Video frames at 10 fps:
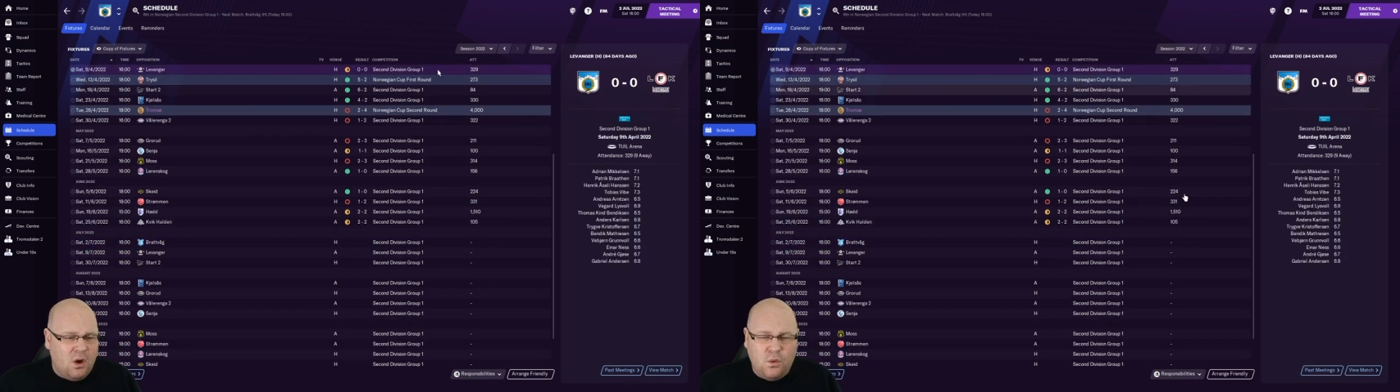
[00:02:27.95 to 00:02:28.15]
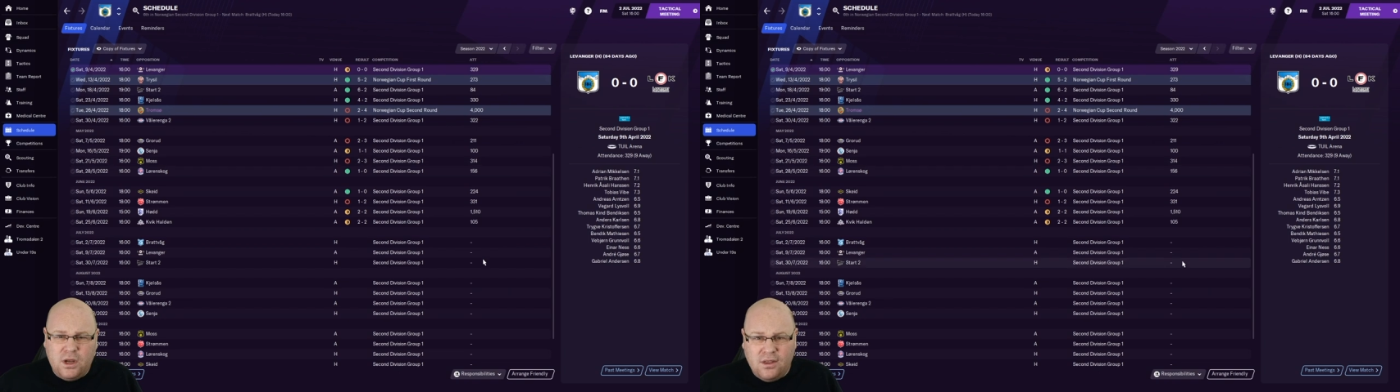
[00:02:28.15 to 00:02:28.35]

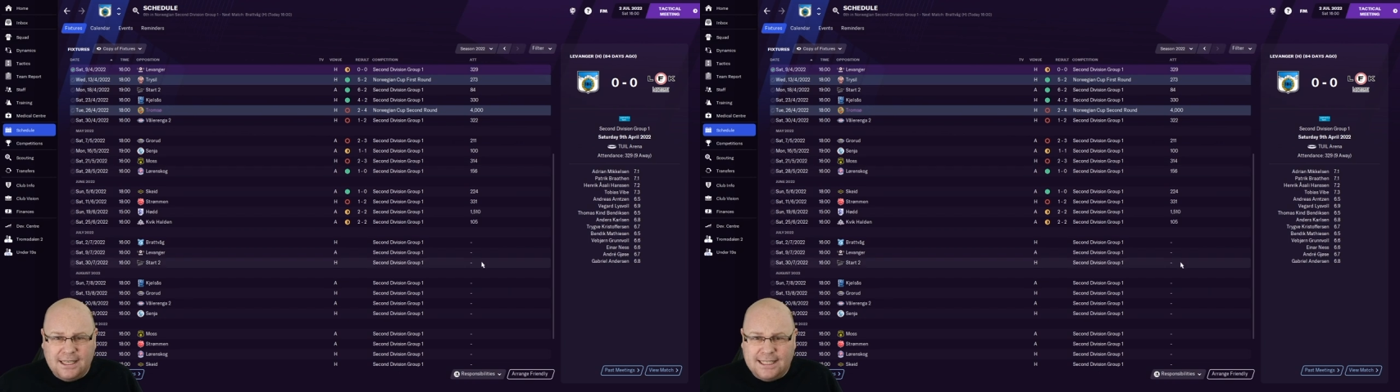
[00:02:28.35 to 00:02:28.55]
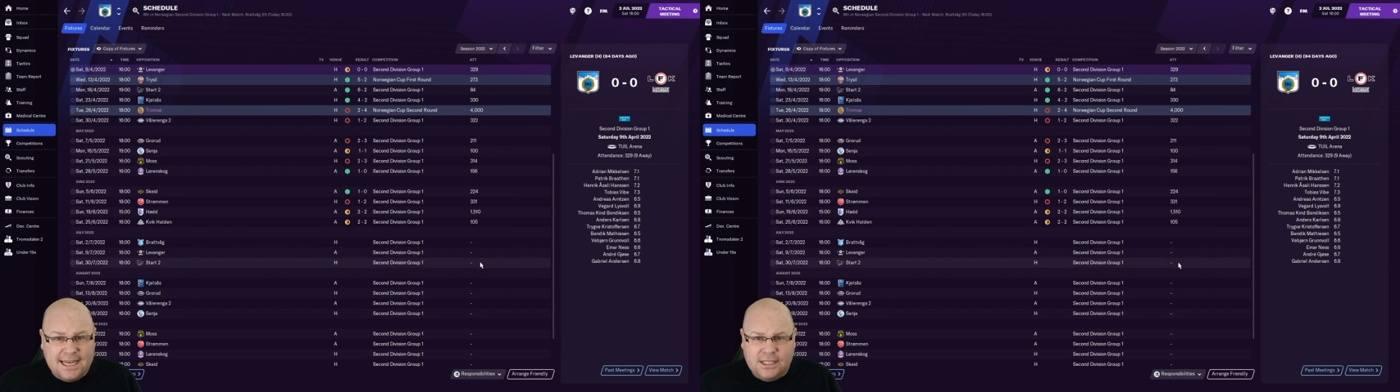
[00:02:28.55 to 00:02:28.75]
We got the
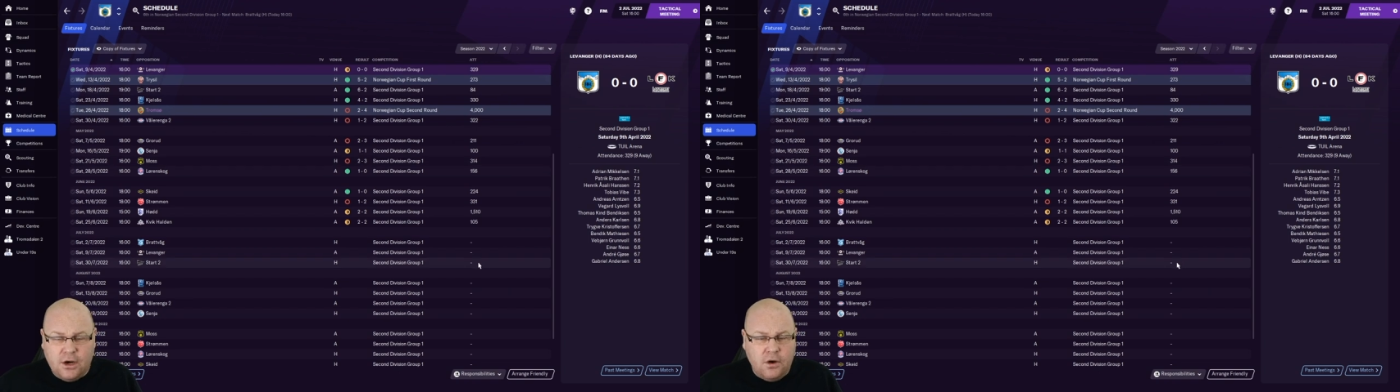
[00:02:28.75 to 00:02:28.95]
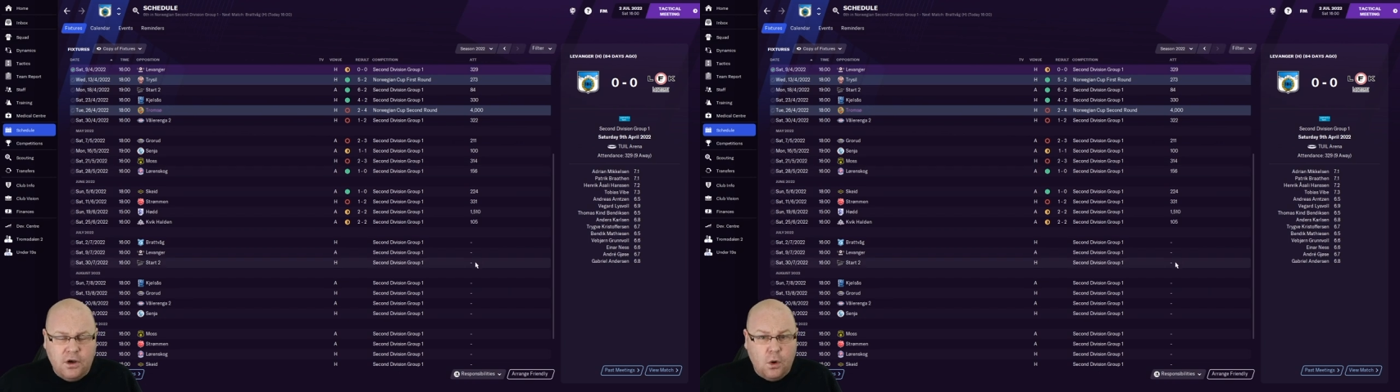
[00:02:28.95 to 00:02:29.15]

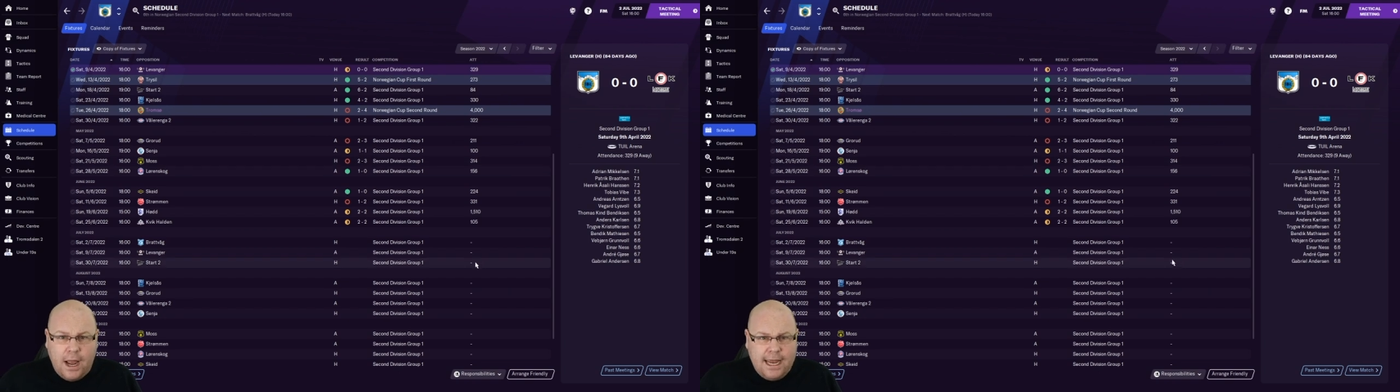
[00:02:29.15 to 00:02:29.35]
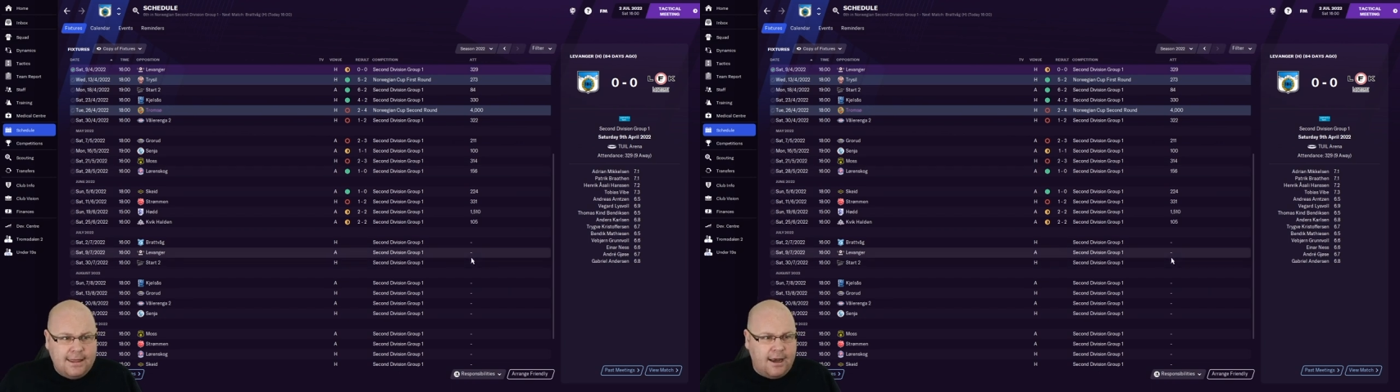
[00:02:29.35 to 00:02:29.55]
season
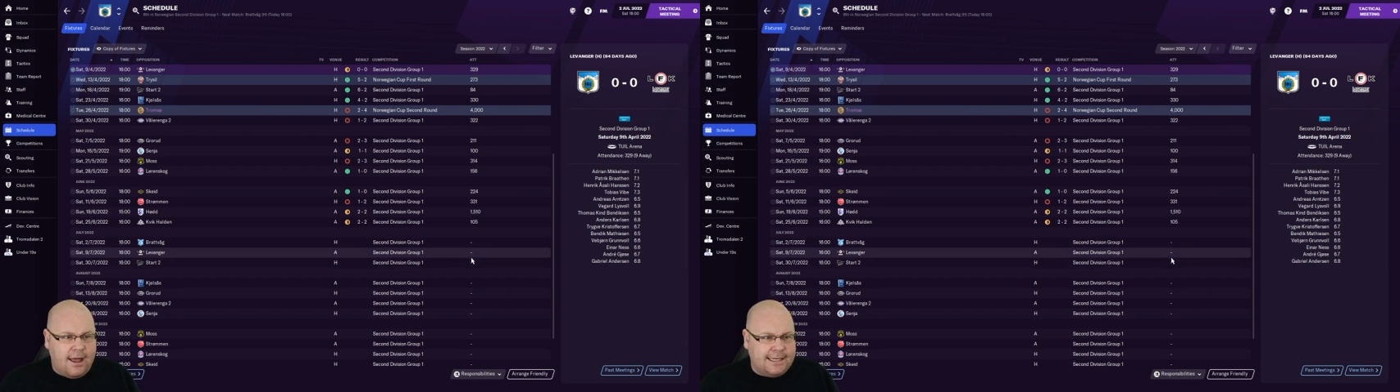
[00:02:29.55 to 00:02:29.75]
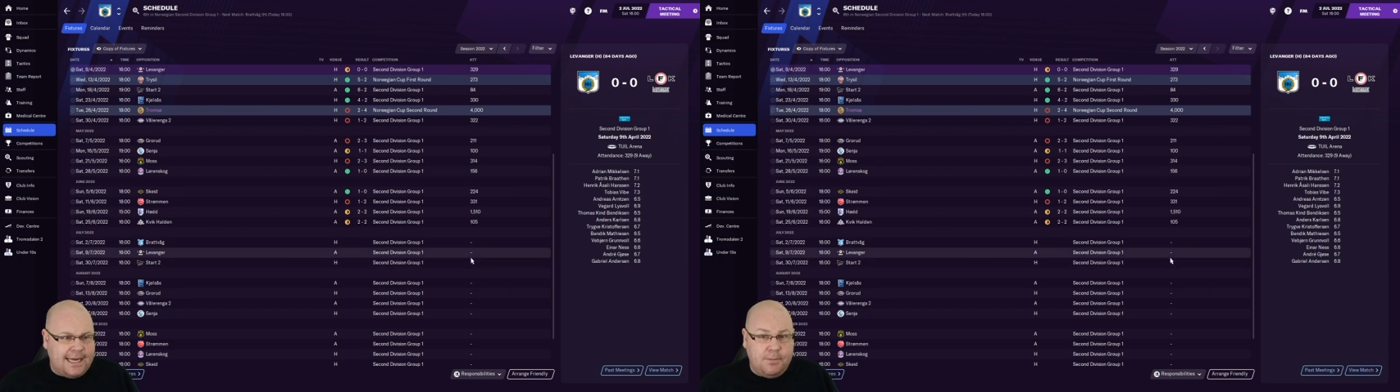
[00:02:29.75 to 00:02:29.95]
underway in the
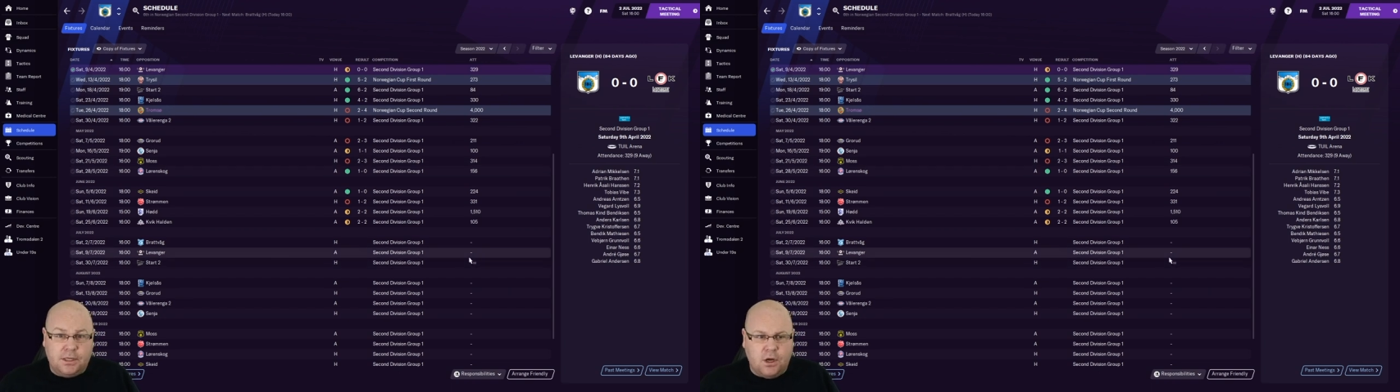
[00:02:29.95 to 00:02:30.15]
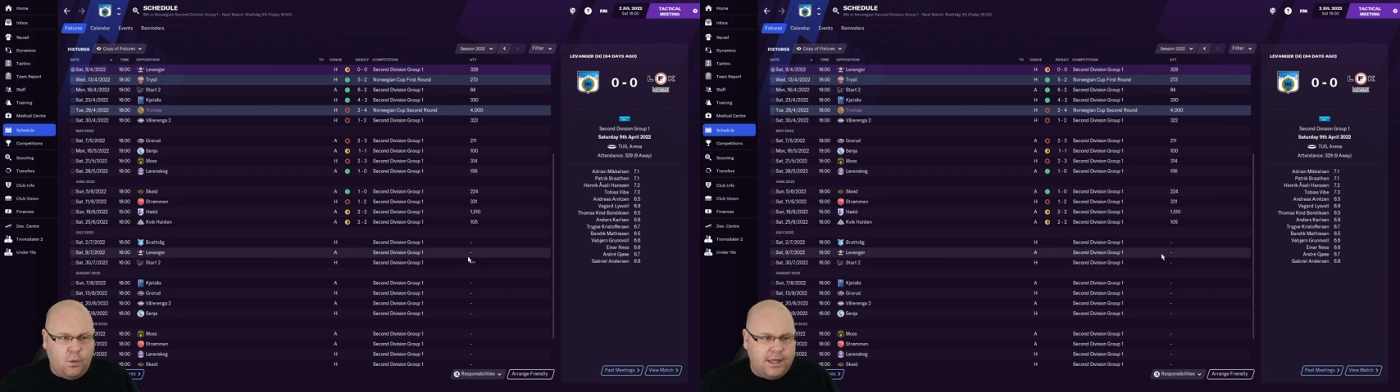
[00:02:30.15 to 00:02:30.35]
last
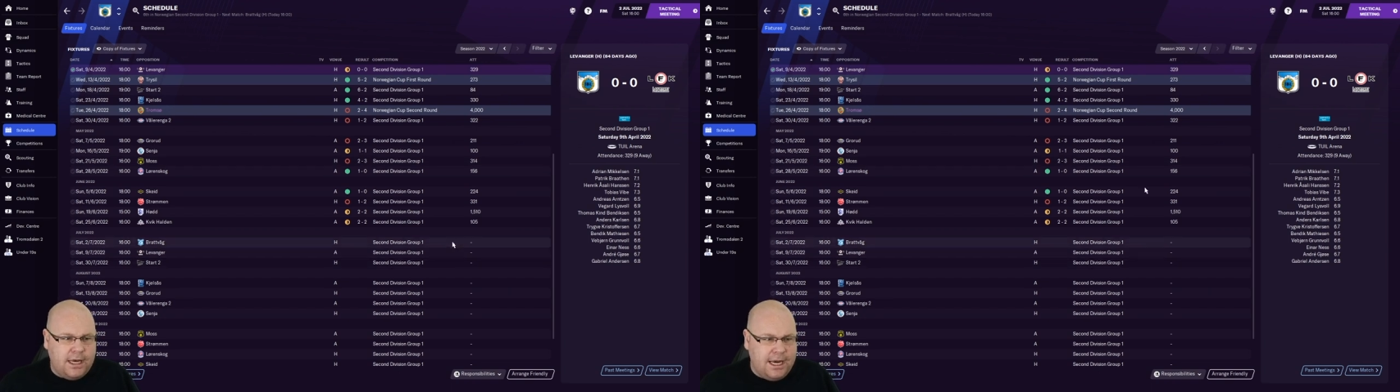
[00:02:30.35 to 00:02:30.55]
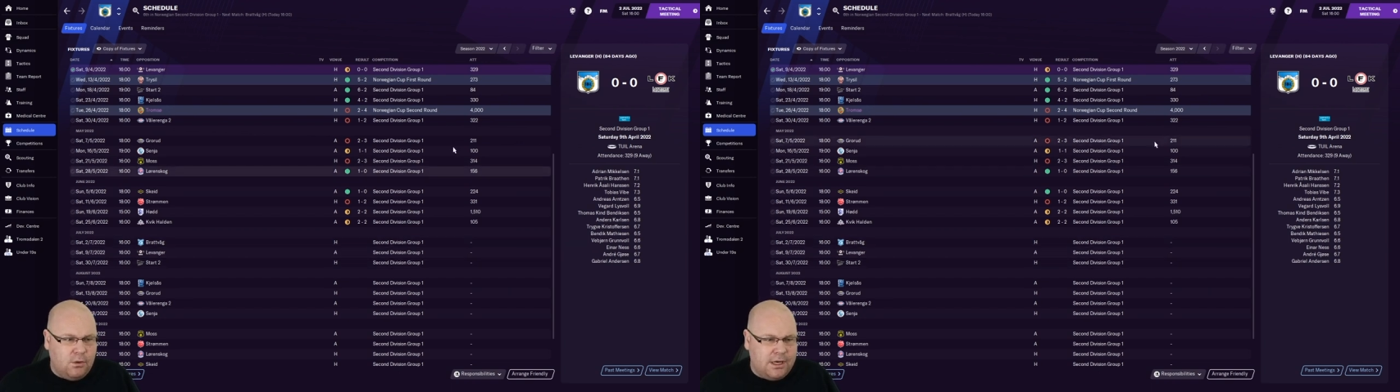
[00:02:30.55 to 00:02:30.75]
episode with a
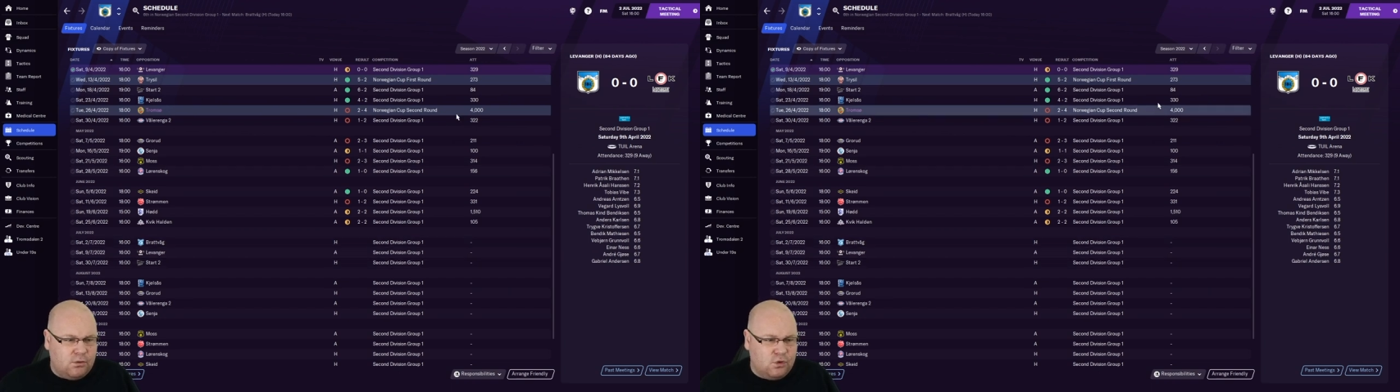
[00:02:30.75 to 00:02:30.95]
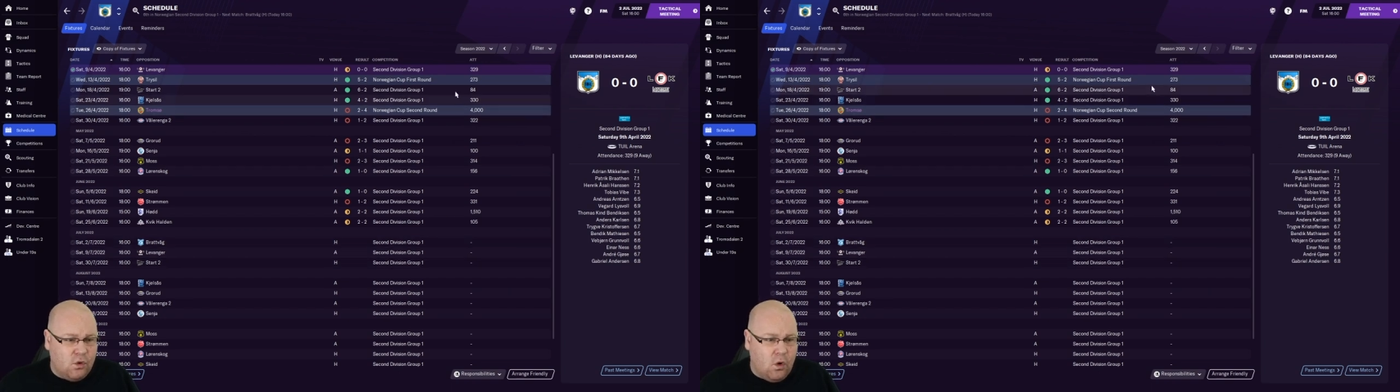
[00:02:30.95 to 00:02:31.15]

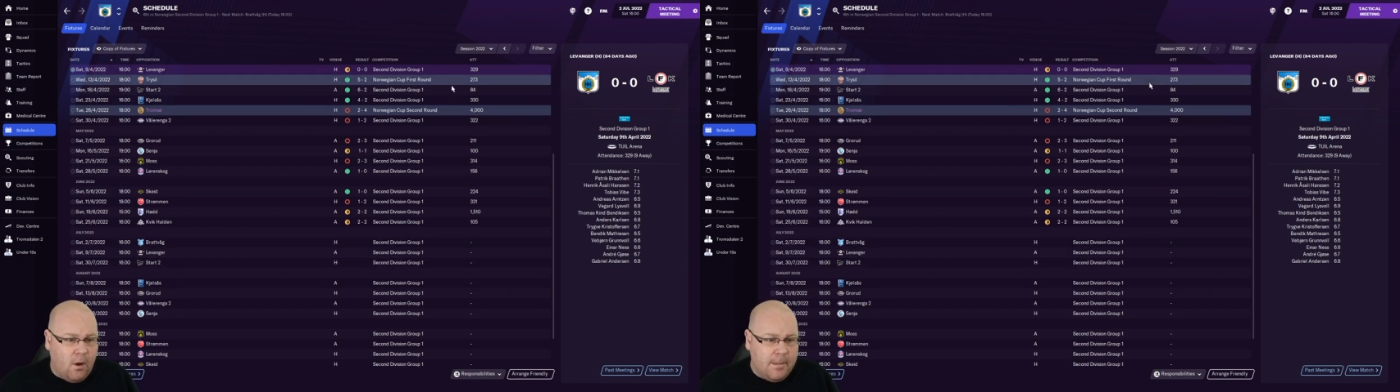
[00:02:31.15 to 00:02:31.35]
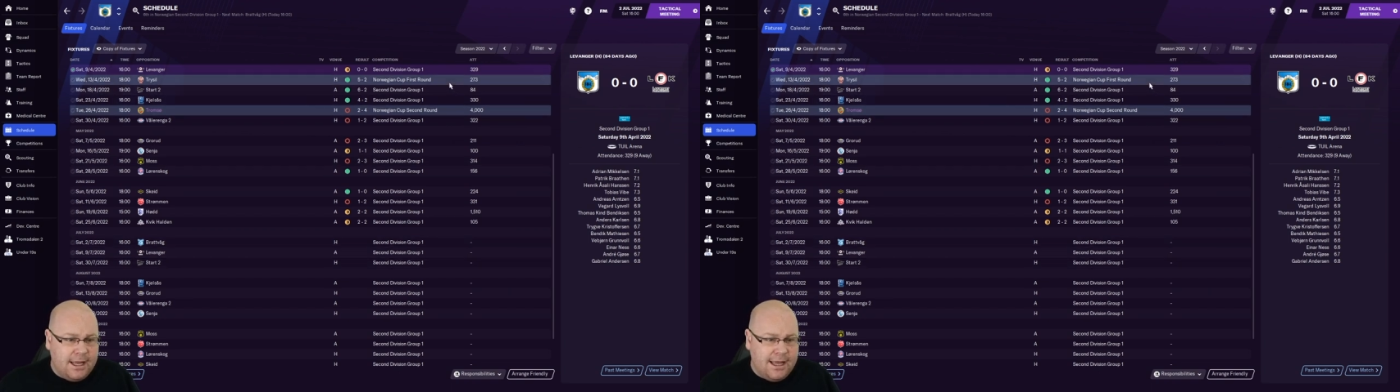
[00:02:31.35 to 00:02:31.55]
0-0 draw,